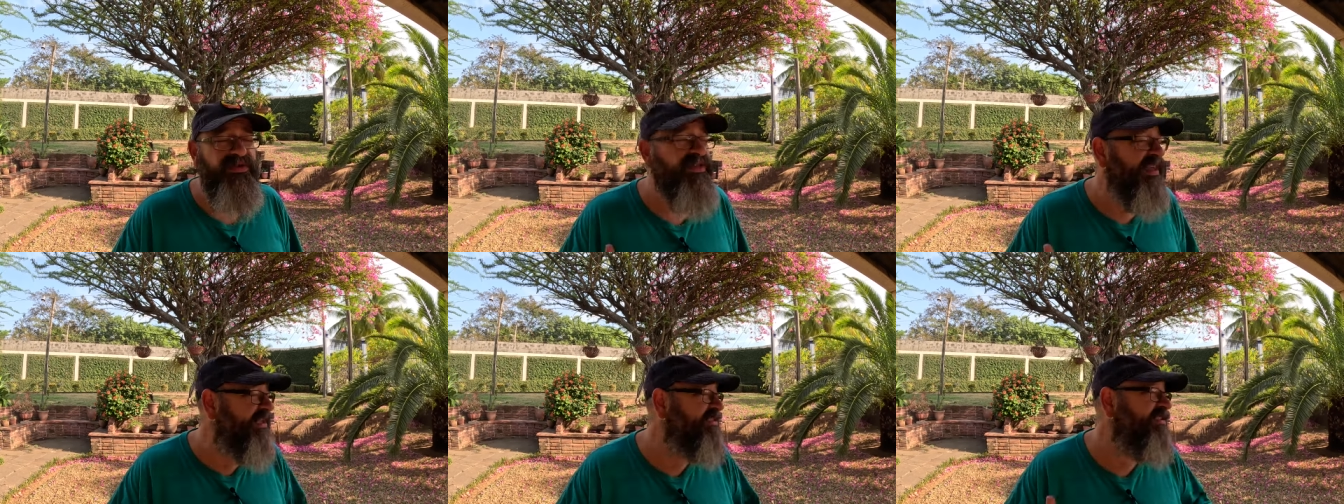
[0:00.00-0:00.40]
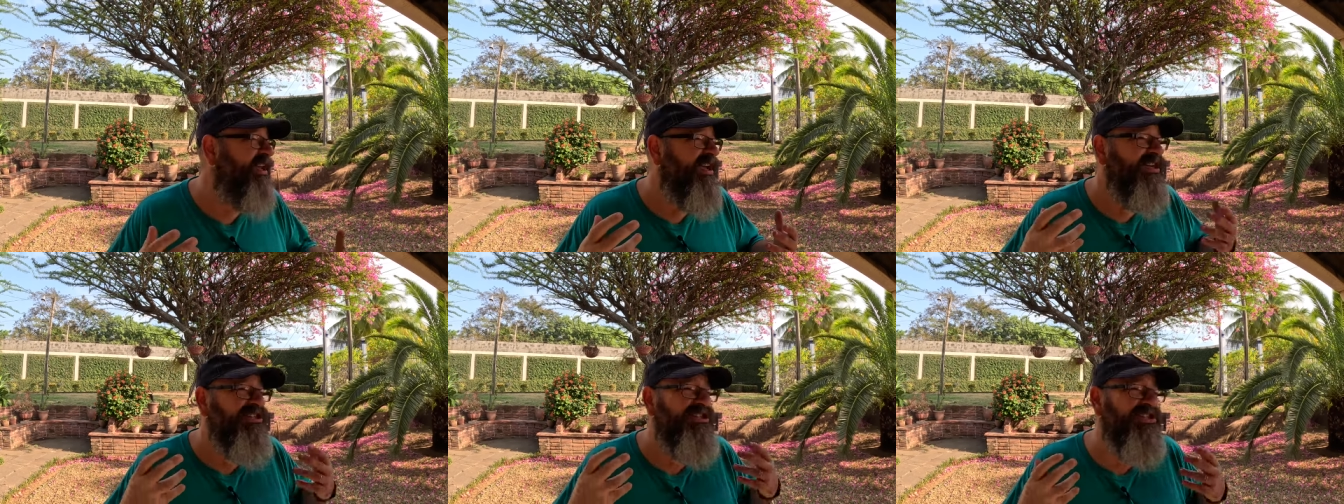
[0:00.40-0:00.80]
This
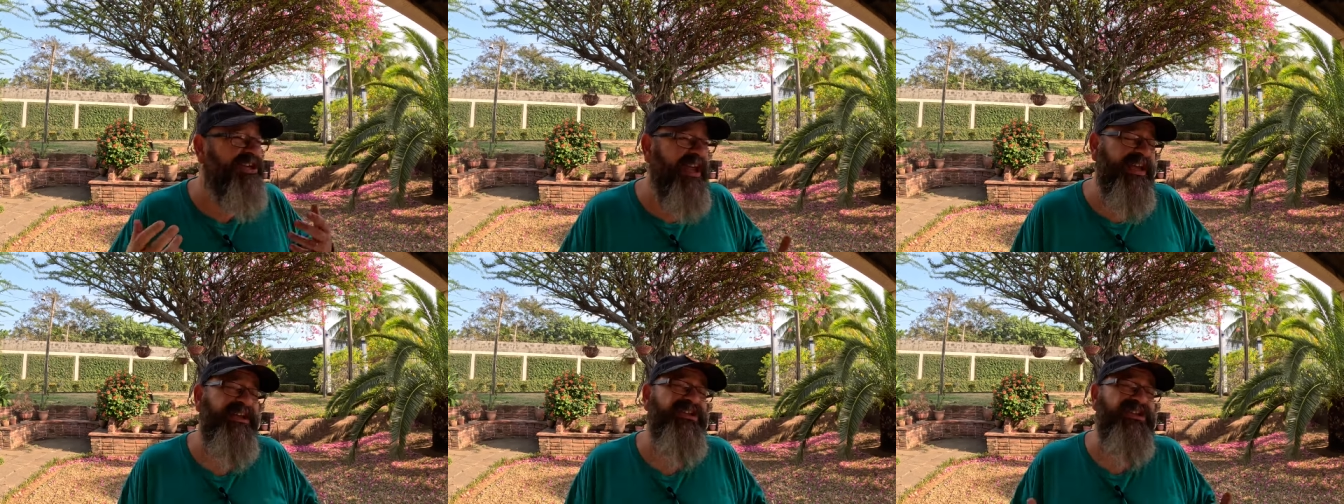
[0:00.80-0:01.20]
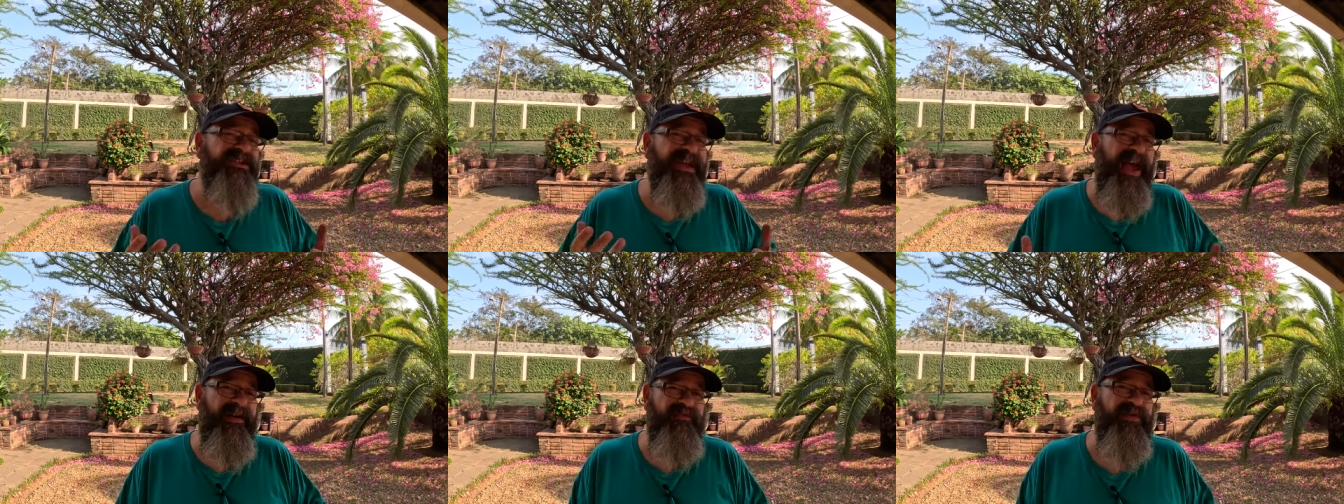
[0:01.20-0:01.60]
changes
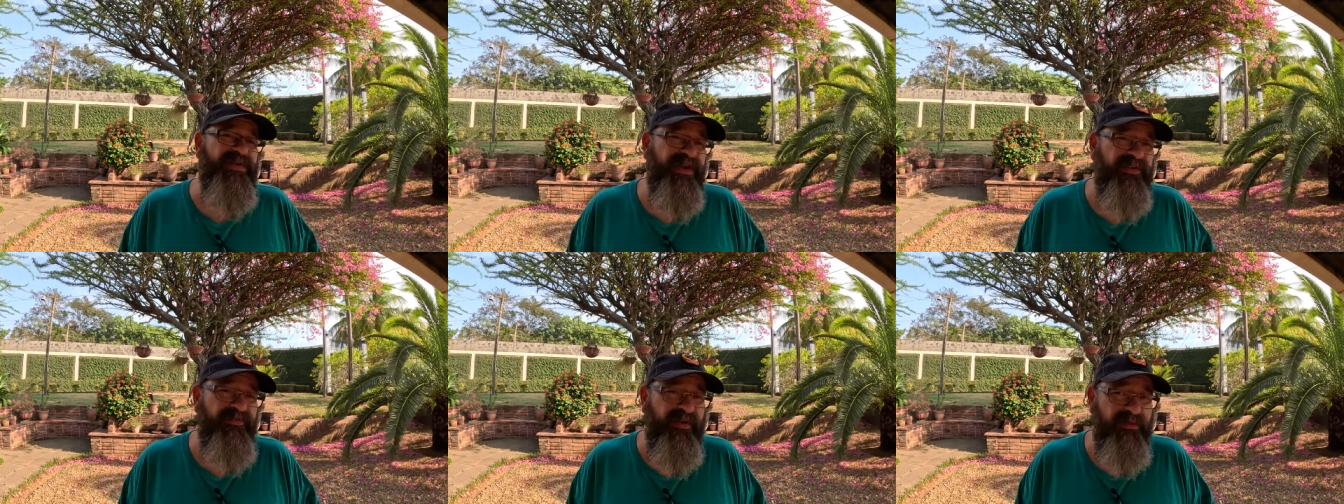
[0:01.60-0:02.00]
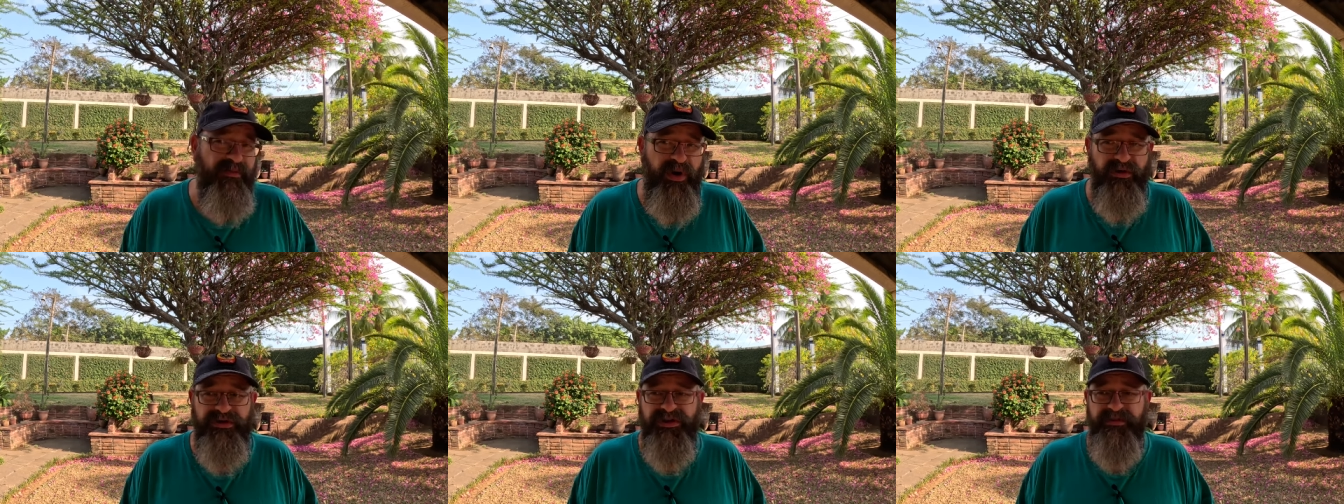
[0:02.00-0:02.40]
everything for
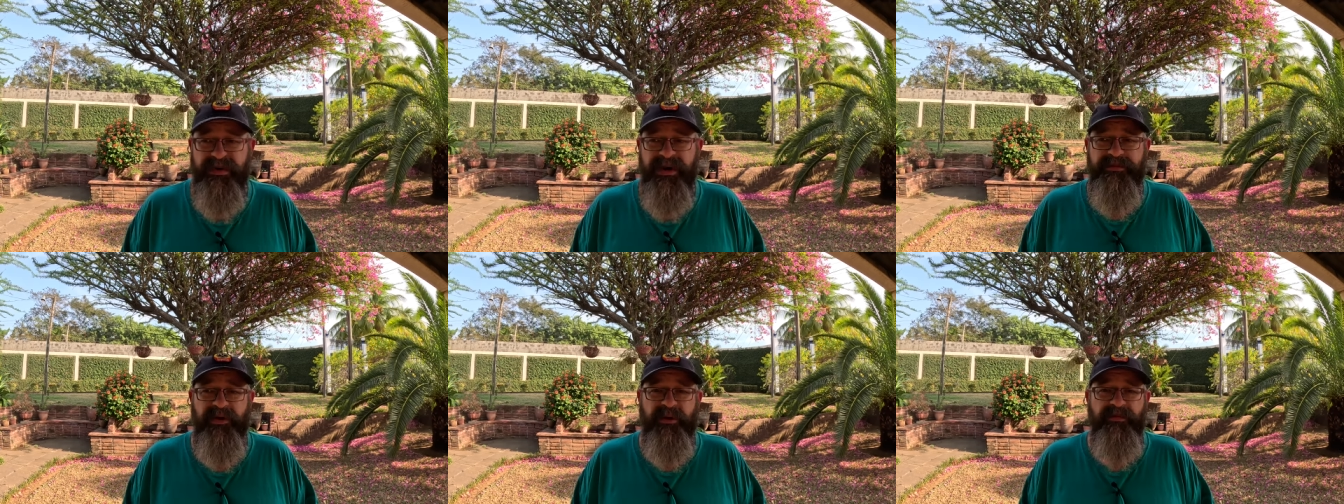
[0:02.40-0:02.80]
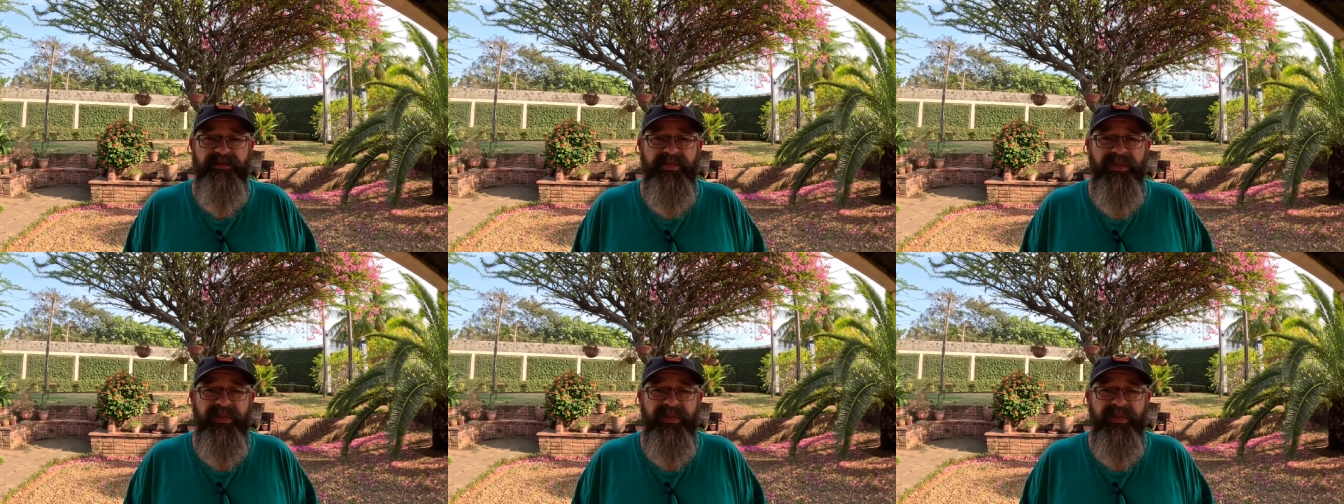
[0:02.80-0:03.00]
most people.